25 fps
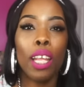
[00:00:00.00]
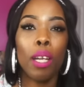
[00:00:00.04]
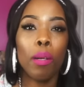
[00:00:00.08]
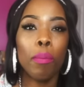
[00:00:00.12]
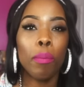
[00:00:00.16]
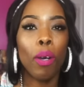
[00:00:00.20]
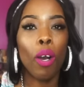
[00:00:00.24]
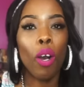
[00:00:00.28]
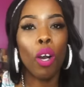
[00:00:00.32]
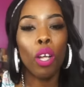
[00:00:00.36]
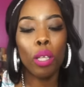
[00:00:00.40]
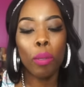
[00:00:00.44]
had
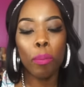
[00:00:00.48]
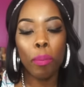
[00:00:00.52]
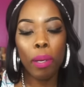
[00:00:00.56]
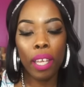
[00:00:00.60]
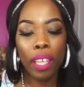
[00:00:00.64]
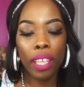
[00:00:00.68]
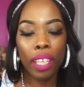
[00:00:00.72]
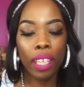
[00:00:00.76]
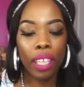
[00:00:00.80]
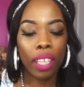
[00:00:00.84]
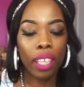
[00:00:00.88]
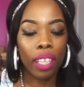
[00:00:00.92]
them all in
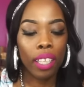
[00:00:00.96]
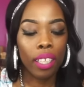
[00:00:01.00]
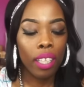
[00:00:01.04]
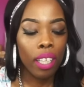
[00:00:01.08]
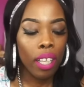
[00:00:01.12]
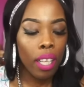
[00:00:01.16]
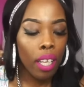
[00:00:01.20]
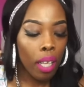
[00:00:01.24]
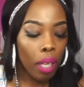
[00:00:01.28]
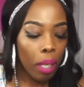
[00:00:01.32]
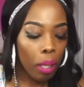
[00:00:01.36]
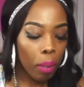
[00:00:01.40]
my hand.
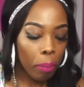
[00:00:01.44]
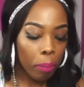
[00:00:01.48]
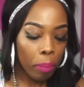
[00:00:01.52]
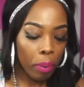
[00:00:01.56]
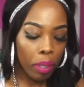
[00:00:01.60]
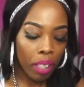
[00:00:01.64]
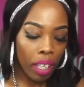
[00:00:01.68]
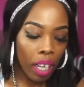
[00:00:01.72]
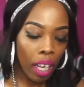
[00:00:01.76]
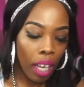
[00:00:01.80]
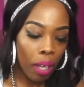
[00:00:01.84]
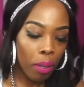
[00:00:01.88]

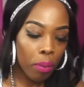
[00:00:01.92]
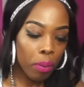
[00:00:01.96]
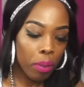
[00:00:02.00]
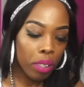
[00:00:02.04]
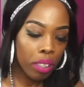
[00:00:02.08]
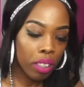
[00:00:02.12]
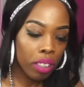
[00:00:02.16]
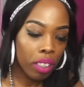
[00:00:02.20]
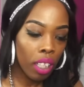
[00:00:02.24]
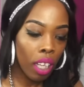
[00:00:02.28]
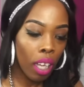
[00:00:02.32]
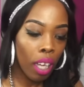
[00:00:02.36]
But I
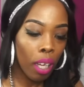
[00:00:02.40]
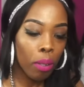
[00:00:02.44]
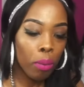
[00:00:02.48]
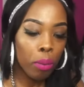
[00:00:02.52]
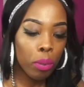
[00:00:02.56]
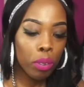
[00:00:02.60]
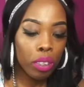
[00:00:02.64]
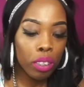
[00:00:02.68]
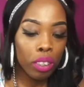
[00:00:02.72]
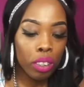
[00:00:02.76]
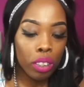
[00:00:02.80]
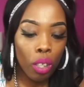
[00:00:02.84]
was
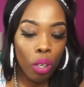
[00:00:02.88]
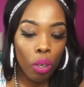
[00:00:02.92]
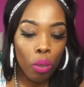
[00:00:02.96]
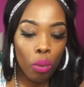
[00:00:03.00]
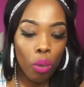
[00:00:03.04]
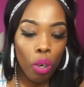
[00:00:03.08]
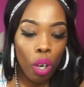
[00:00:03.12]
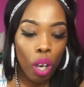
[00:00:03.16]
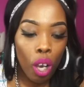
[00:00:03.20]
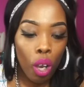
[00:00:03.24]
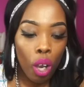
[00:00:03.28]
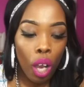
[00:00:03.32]
I was
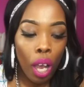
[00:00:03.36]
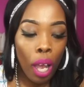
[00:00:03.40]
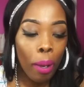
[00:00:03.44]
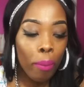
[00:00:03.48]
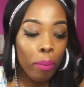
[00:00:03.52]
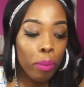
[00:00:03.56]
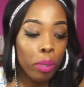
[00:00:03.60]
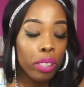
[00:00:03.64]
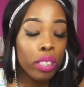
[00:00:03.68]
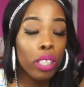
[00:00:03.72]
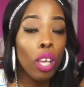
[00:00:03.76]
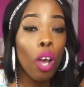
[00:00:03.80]
so
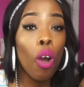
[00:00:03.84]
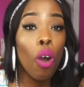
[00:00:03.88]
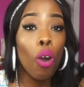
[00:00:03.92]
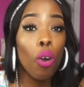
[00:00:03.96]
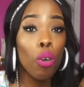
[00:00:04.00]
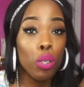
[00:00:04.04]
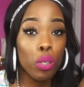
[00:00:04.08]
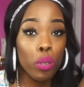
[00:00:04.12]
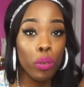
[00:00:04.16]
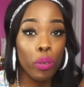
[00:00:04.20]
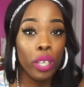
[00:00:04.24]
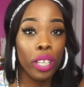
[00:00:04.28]
I was
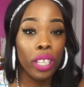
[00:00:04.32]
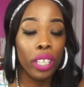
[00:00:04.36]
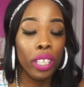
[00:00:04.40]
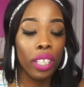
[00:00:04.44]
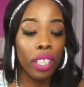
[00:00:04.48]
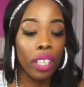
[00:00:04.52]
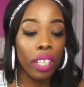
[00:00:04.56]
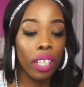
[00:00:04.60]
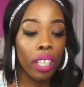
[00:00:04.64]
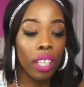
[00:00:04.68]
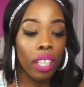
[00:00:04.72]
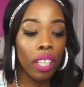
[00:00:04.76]

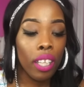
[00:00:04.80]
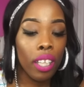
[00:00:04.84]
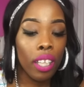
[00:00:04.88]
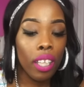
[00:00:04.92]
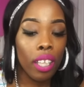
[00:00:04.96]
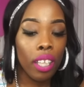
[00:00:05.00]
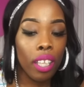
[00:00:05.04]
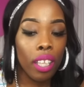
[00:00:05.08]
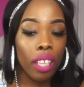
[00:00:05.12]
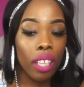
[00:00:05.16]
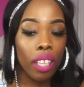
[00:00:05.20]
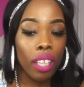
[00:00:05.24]
hungry,
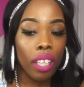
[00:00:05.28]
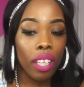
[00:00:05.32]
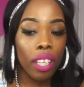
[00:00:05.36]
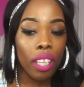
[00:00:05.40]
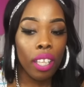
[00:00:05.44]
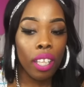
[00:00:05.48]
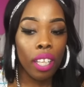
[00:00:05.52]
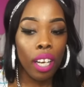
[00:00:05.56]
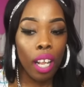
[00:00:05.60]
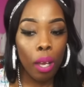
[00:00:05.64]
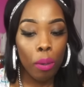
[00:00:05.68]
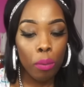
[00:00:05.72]

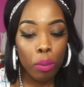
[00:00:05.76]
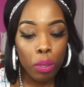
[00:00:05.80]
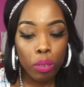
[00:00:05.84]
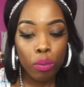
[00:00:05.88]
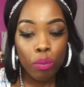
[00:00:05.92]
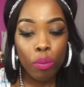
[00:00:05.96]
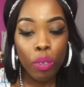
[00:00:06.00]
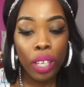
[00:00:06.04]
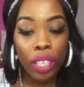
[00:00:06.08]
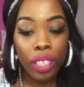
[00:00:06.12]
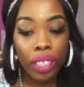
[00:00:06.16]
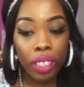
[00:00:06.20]
and I
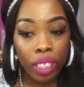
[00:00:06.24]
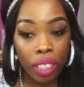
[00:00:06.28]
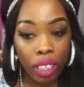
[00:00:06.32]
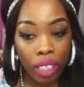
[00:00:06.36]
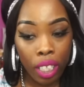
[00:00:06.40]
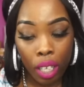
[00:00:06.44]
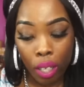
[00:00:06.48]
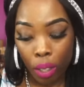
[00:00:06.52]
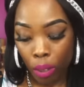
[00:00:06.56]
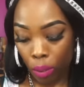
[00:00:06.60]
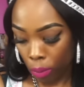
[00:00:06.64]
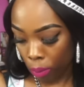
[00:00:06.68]
was ready to
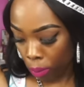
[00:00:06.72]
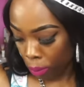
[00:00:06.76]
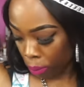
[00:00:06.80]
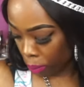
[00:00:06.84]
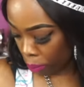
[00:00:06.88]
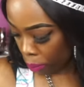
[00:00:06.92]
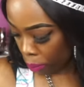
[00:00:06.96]
go.